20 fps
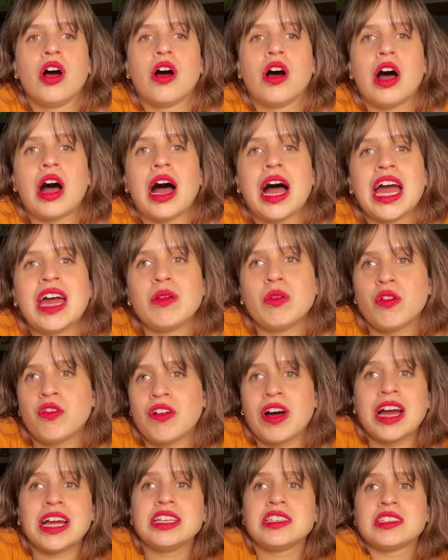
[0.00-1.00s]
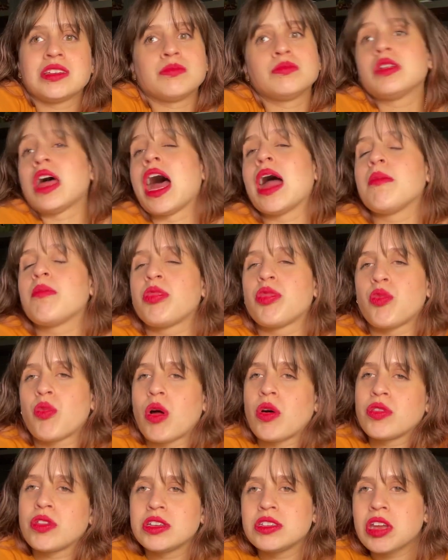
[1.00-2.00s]
I will find some time
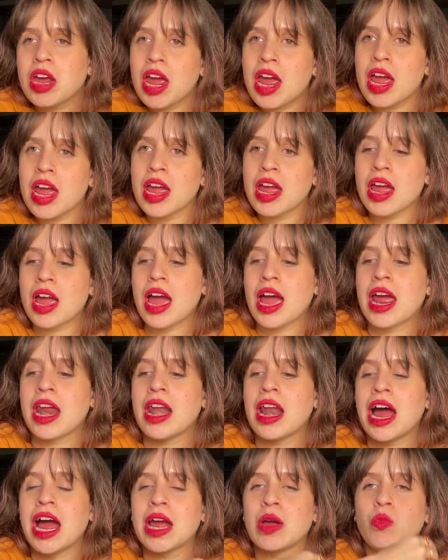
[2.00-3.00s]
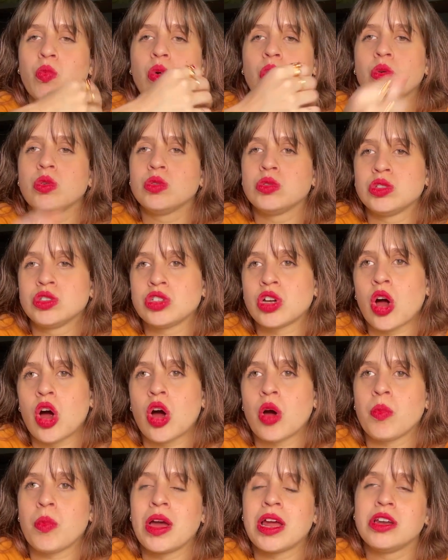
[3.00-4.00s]
throughout the day and I will
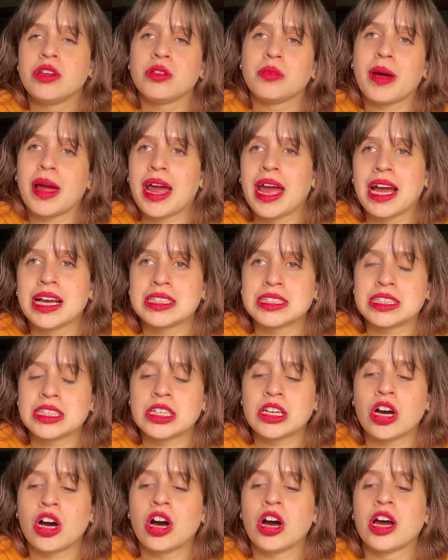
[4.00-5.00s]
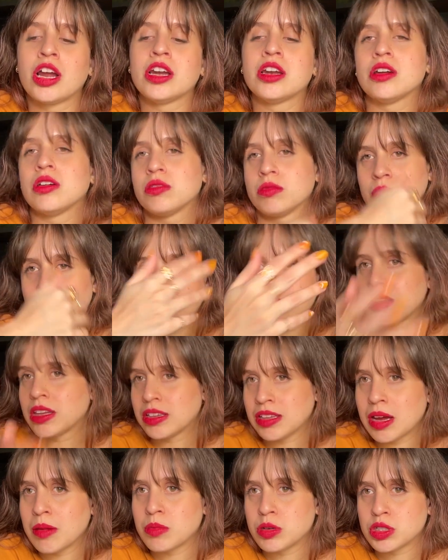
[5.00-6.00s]
stop and do my hexagon, like the
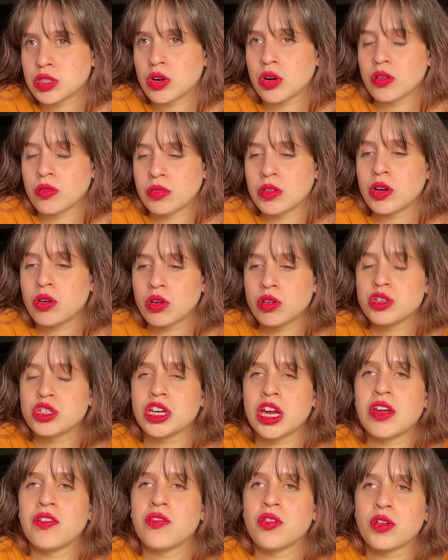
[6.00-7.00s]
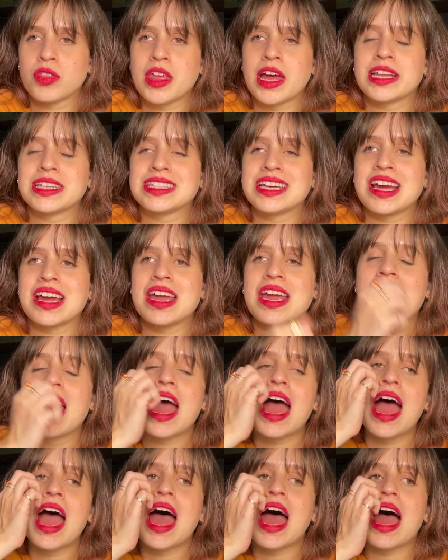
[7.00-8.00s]
temperature, the crochet for that day,
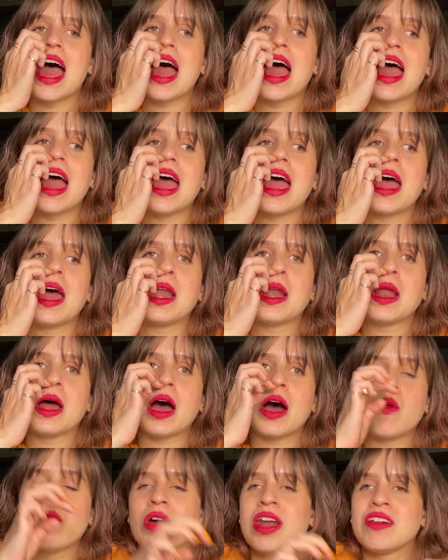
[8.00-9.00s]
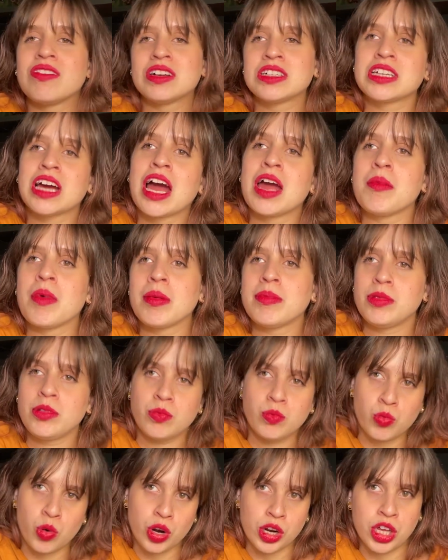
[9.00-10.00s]
and whatever time I'm
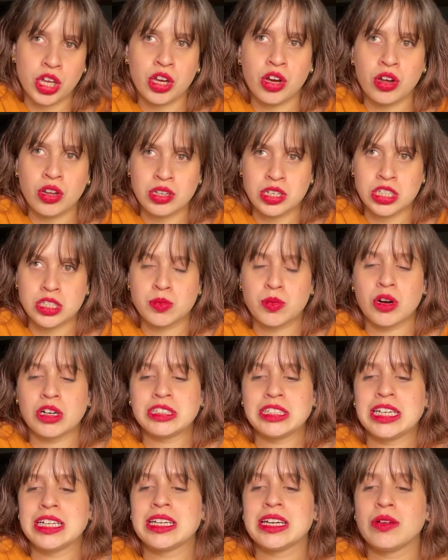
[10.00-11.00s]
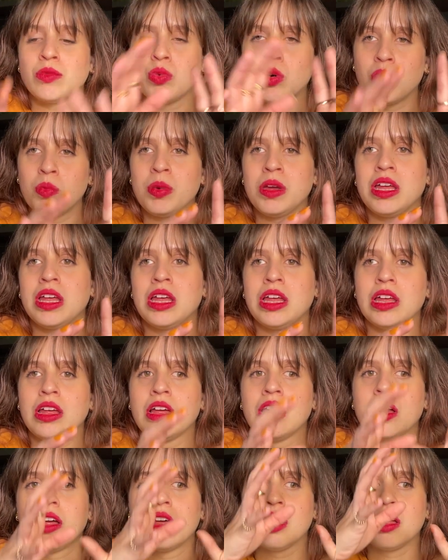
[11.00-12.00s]
working on this project will be
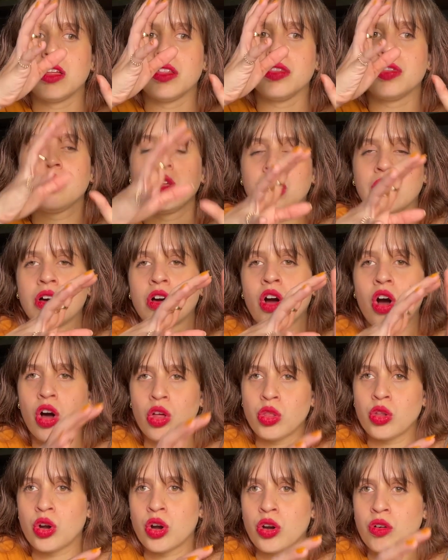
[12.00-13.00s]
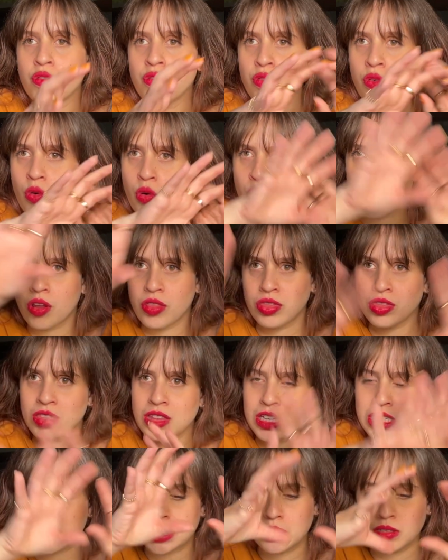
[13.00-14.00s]
the color for
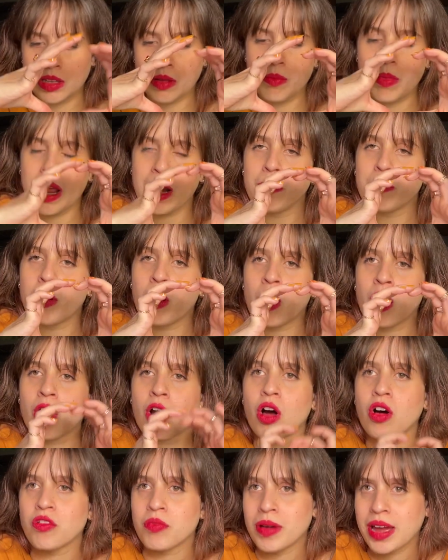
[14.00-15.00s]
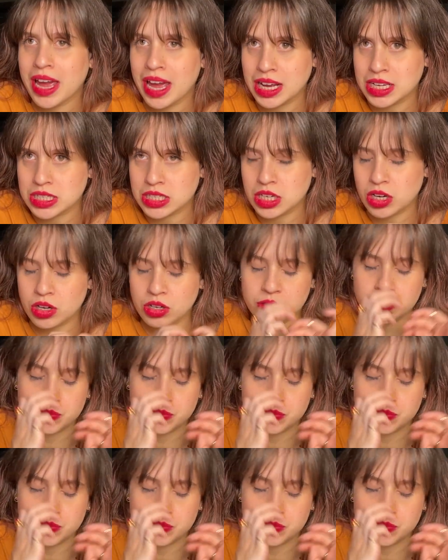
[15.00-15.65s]
the main part of my hexagon.